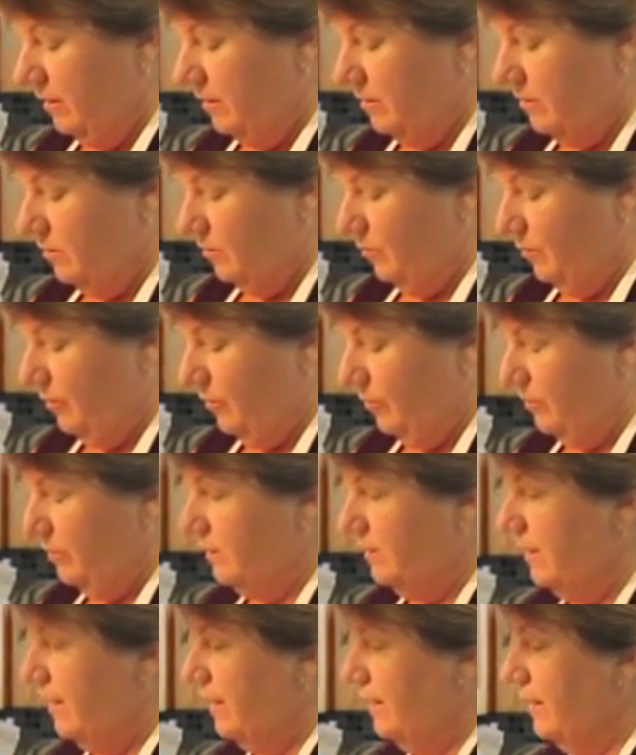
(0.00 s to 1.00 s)
so we're going
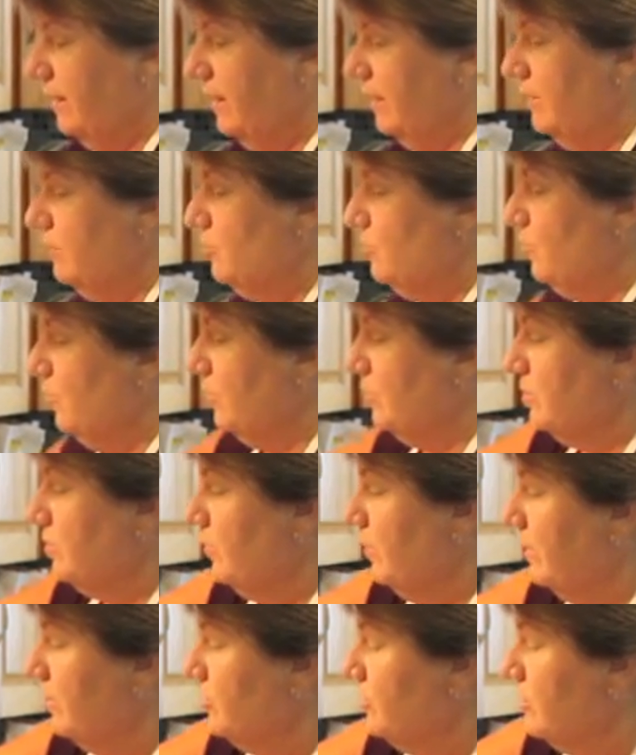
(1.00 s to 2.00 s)
to take each one.
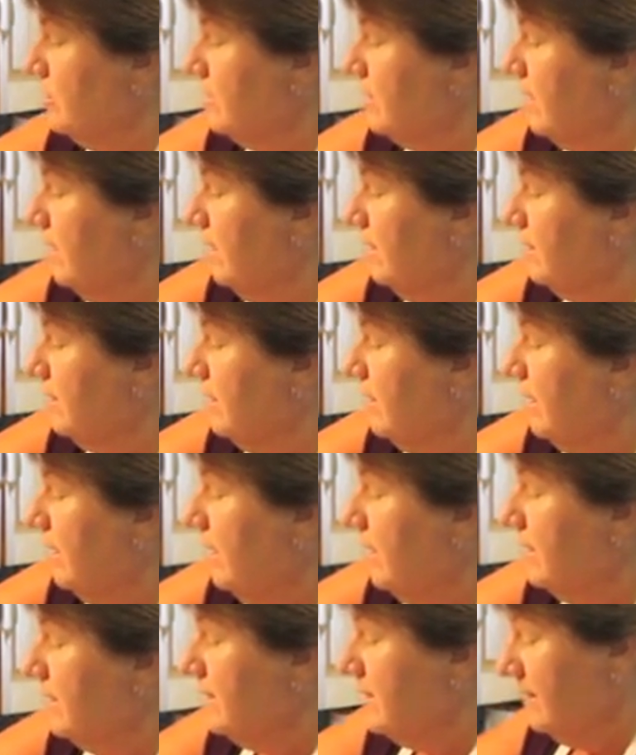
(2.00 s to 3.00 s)
So I just got
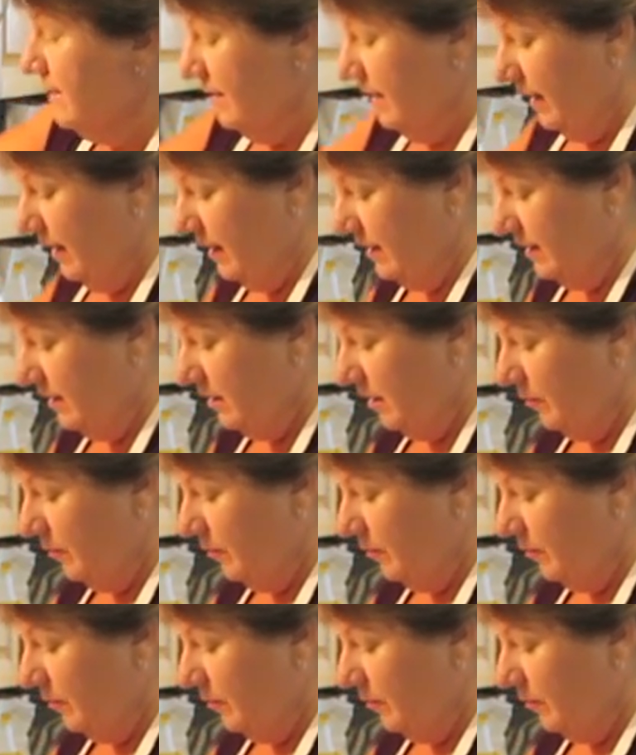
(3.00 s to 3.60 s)
6.